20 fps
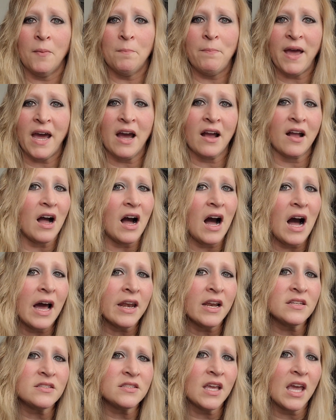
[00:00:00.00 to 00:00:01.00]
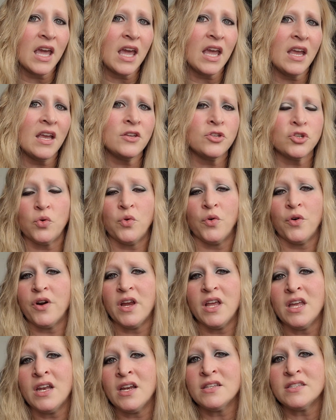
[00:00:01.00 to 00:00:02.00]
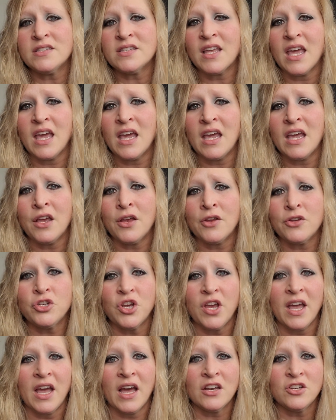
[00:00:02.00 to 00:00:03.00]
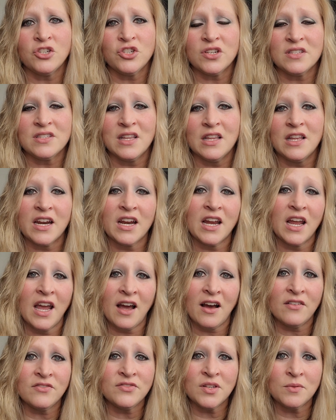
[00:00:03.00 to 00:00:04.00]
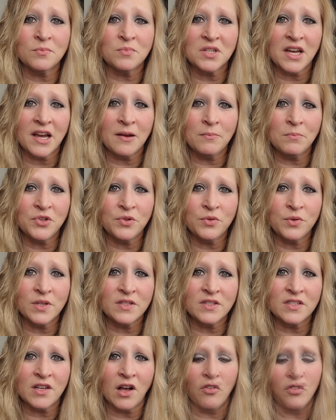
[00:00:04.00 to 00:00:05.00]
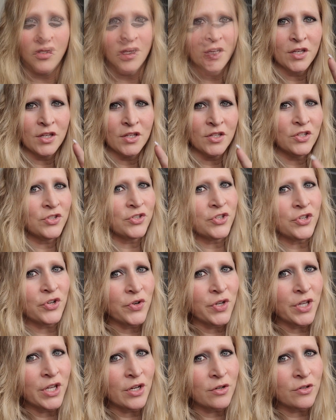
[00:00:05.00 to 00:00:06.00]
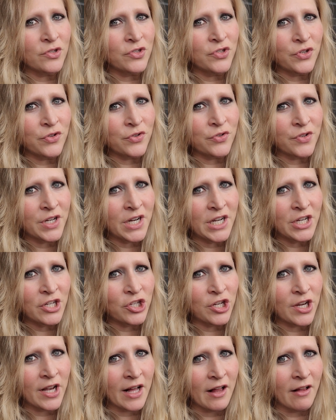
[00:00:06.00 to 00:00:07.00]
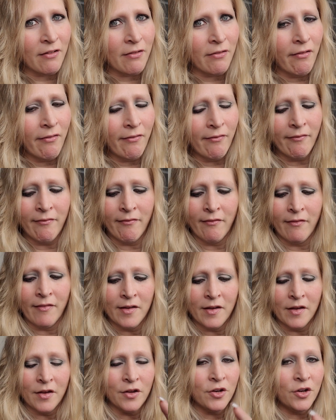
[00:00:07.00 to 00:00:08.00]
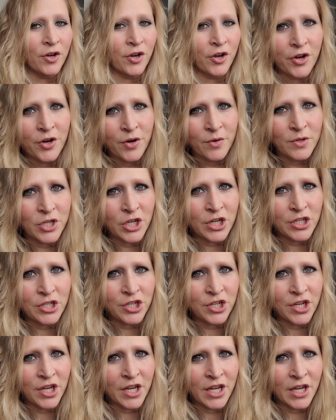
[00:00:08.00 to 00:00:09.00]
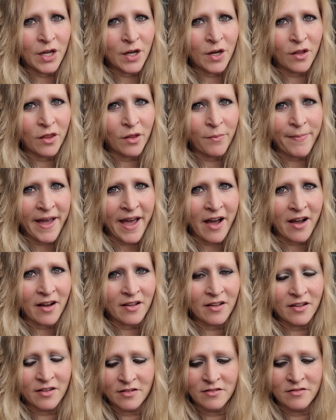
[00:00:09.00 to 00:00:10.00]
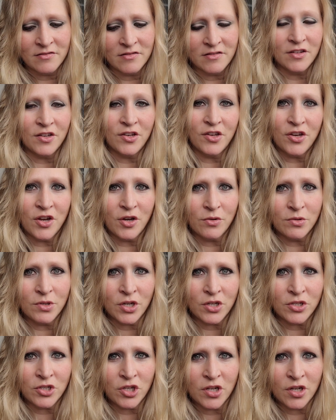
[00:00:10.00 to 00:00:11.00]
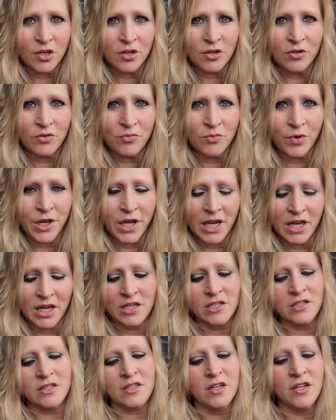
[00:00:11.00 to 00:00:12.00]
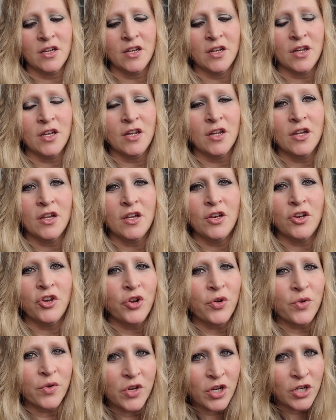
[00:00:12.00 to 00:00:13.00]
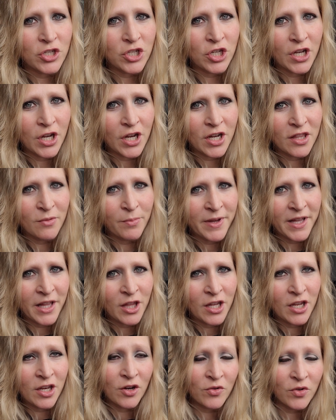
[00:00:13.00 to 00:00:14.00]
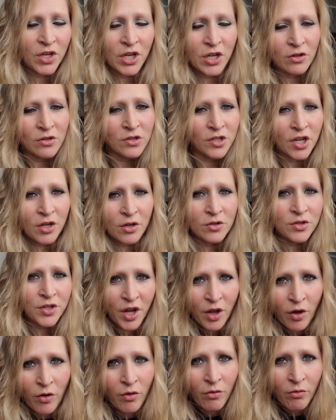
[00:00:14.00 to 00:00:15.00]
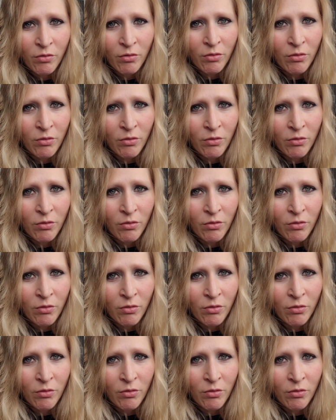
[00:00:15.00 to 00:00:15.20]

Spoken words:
back on its cage or in its cage and just let it have some time to itself. So here's your nutshell. No touching on the back. No touching under the wings. No touching on the belly. No tickle, tickle, tickle.